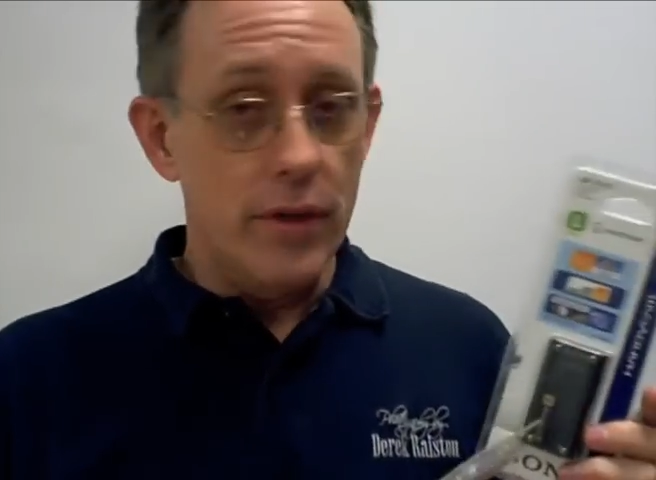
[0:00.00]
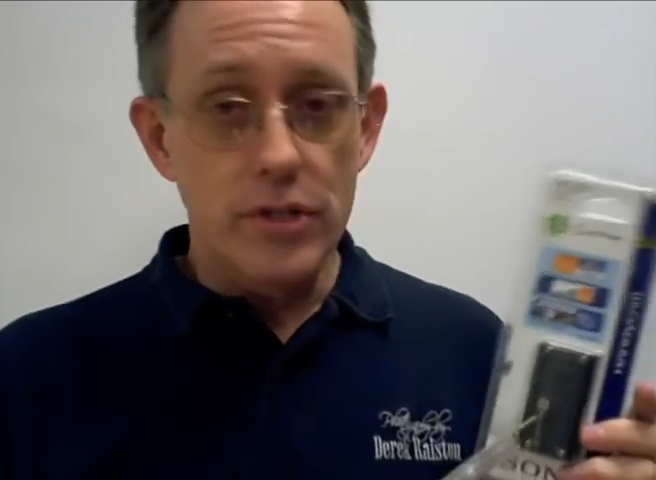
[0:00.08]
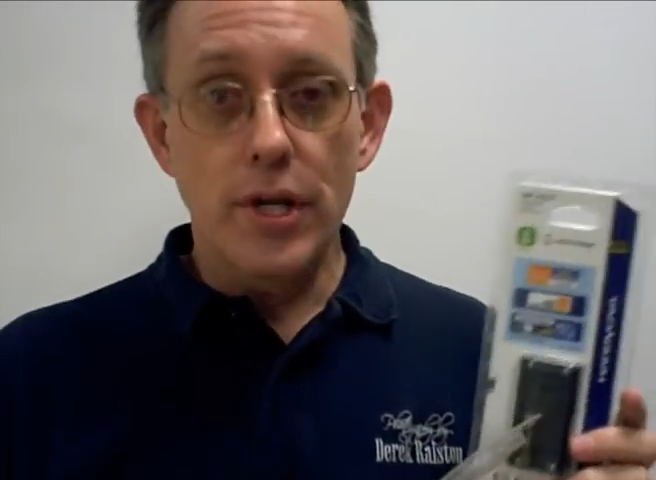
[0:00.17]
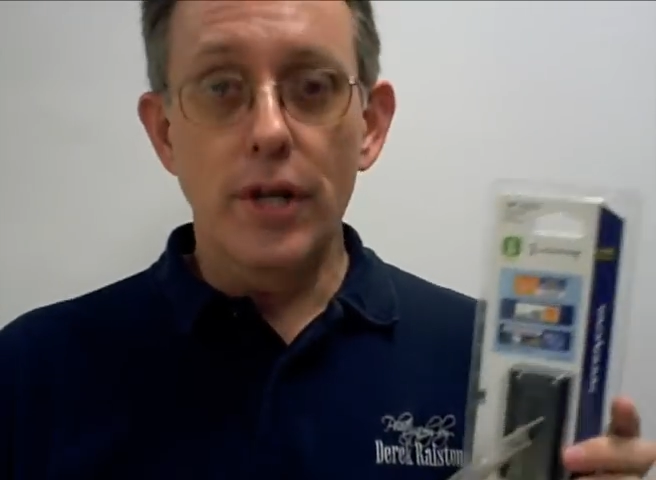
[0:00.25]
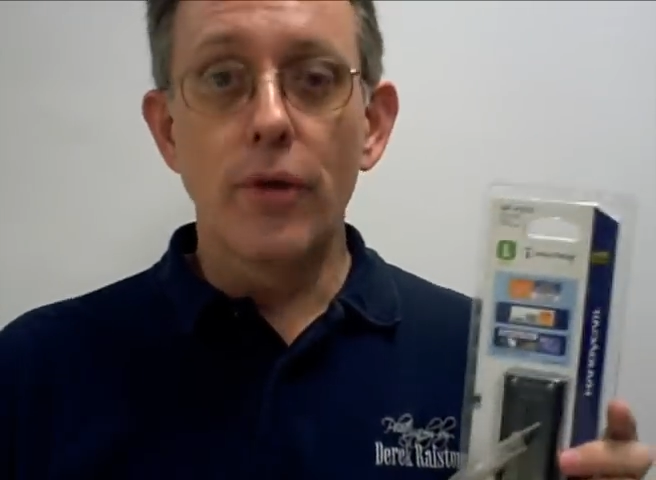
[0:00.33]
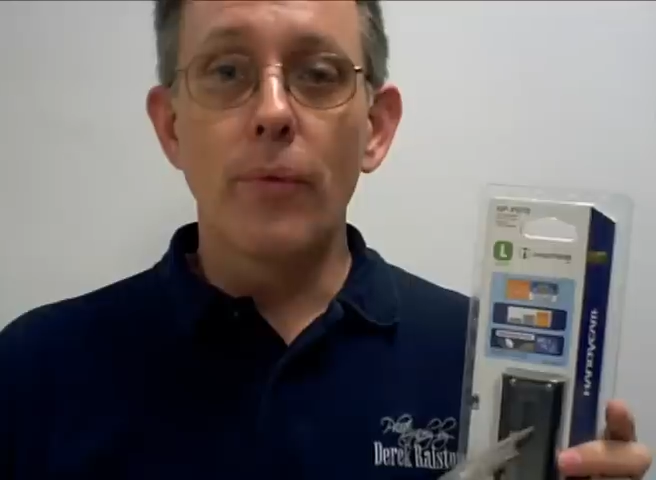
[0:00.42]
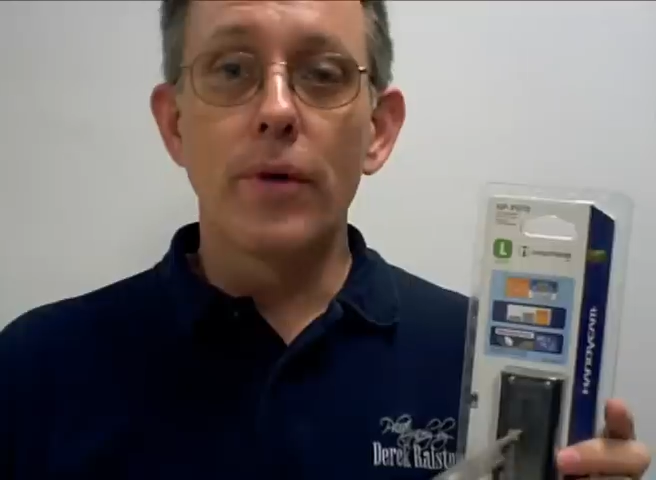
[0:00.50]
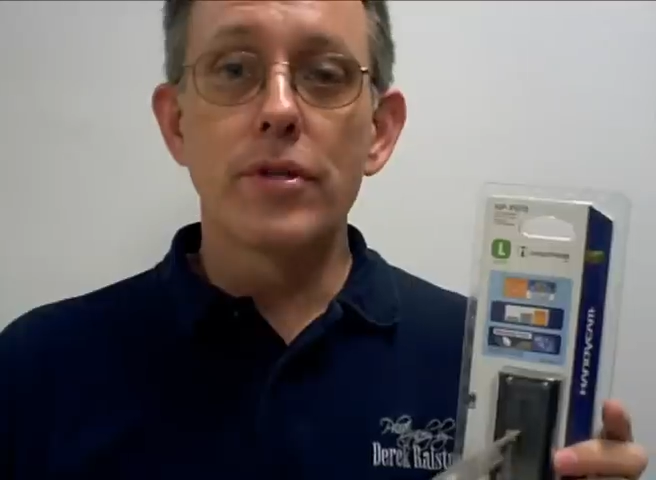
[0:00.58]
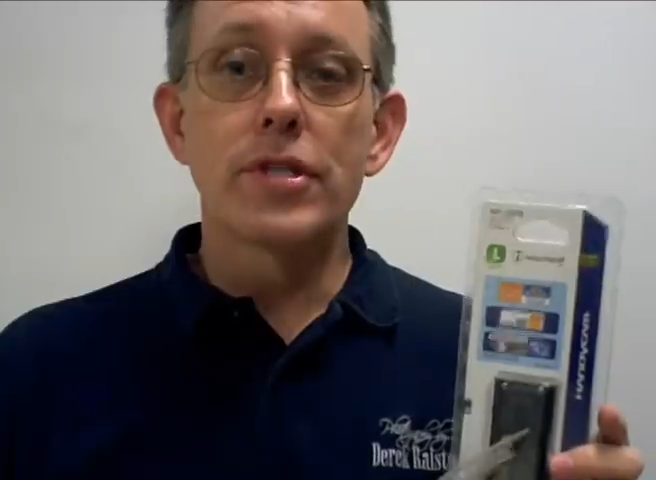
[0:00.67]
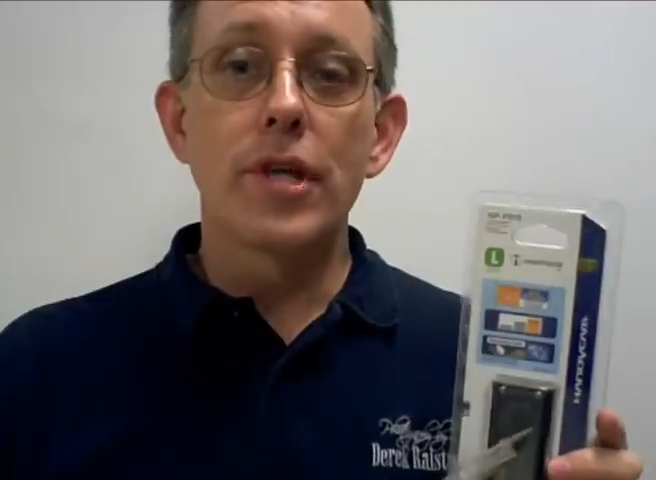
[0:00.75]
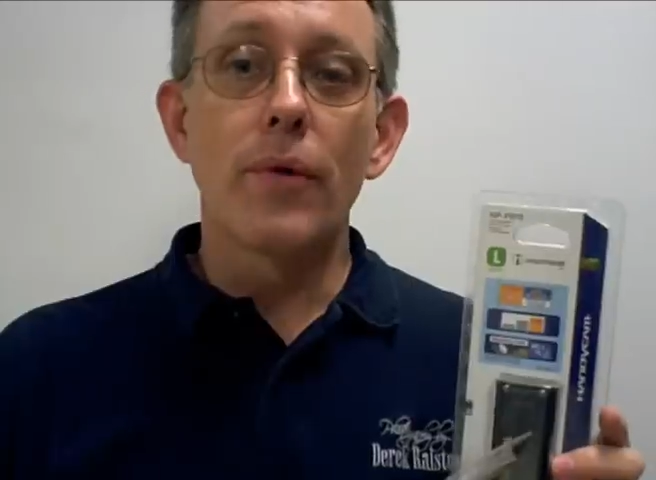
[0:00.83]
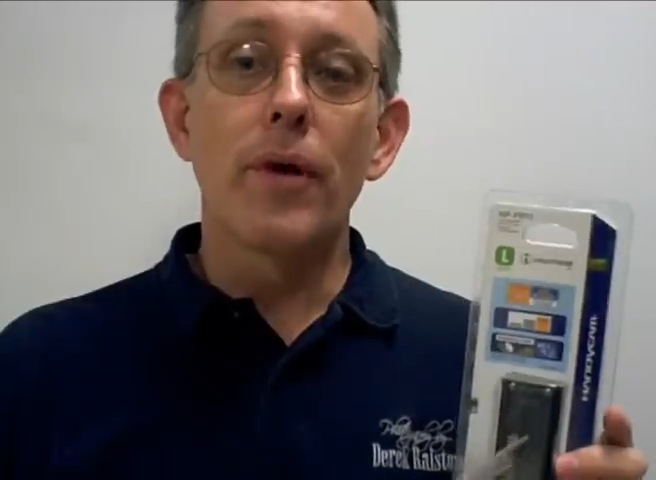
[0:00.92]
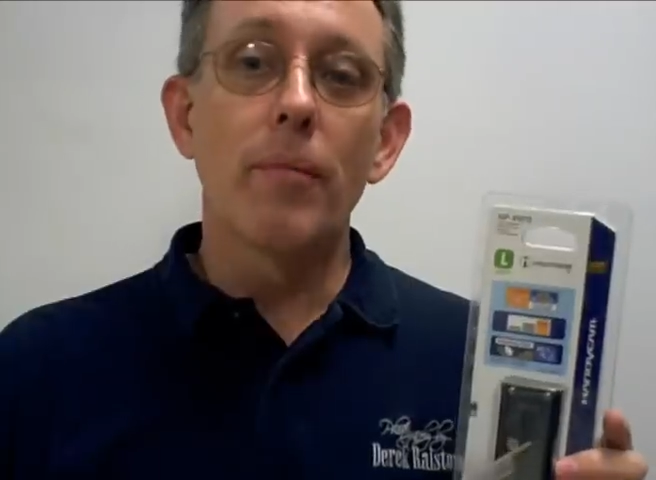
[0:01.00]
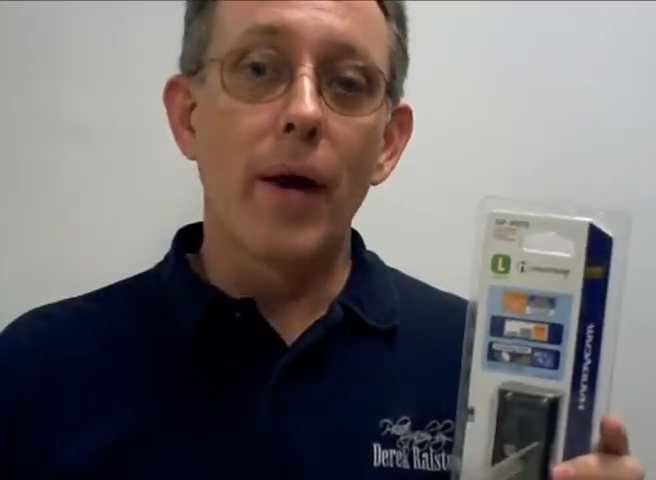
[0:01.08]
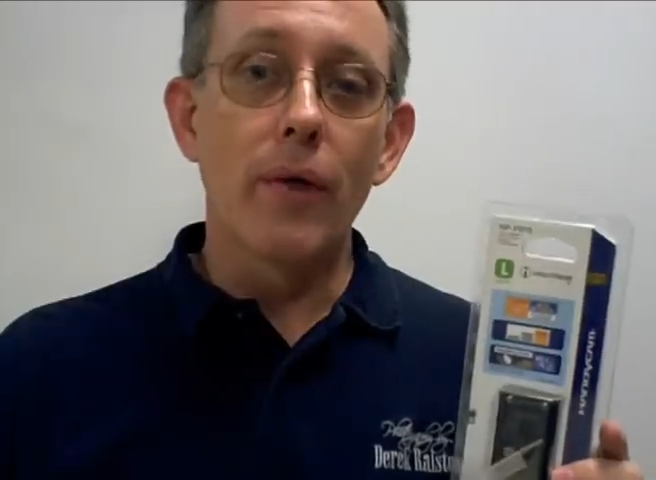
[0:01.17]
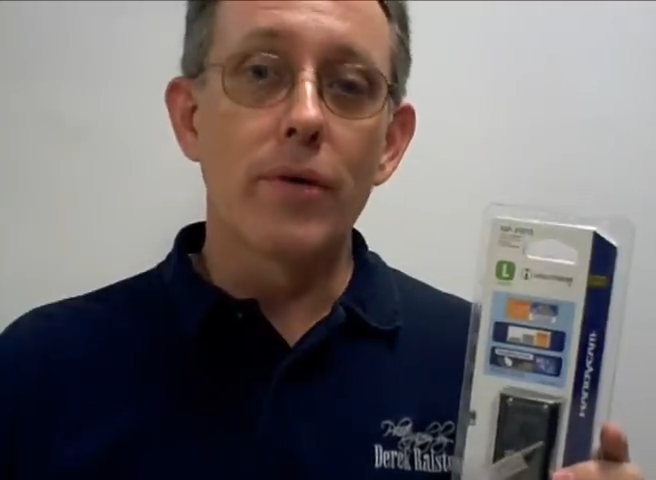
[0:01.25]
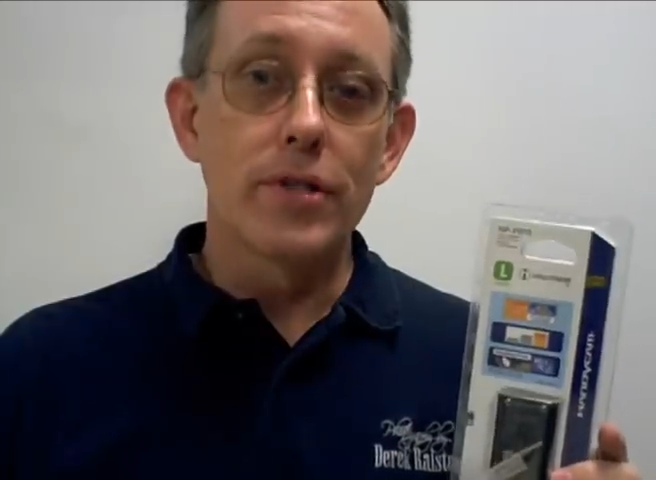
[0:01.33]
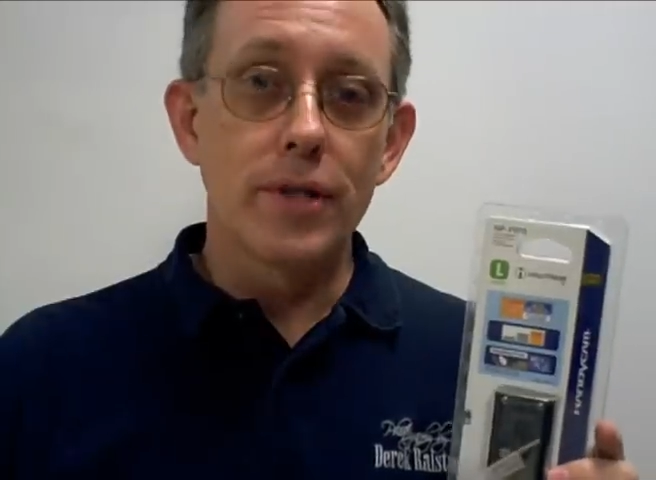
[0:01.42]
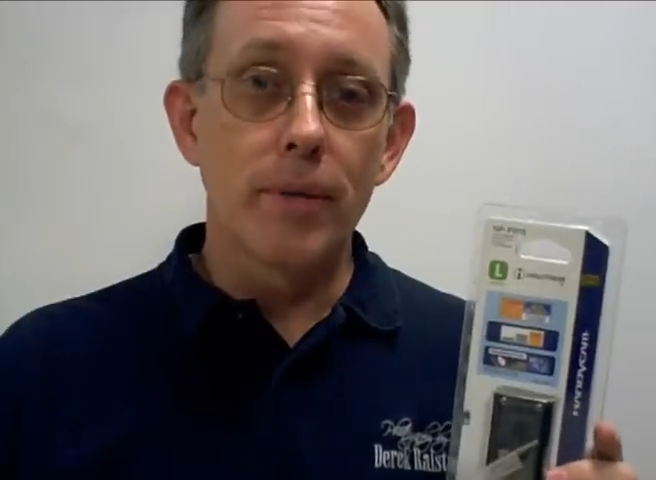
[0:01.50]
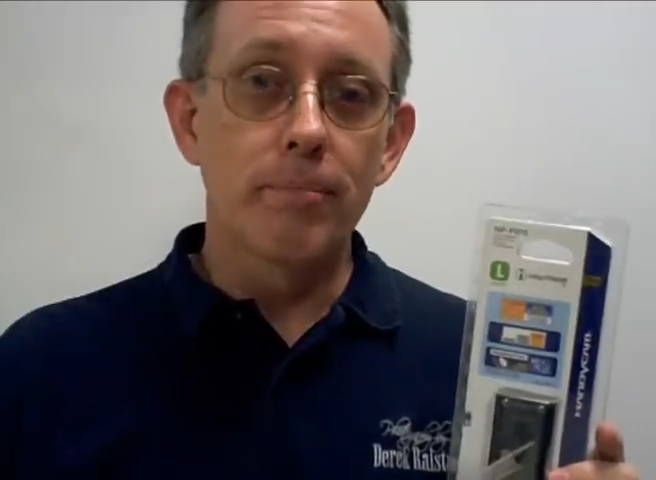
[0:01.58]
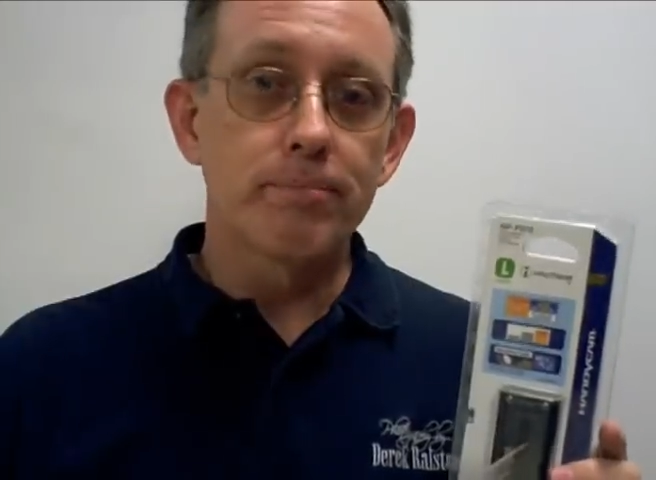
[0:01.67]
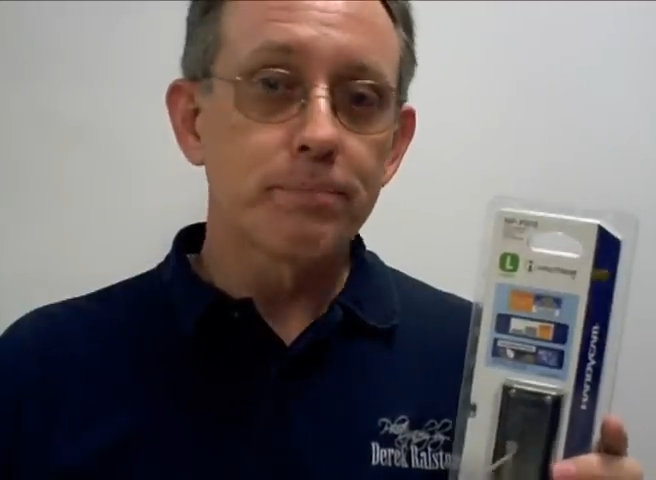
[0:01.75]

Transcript: genuine Sony microchip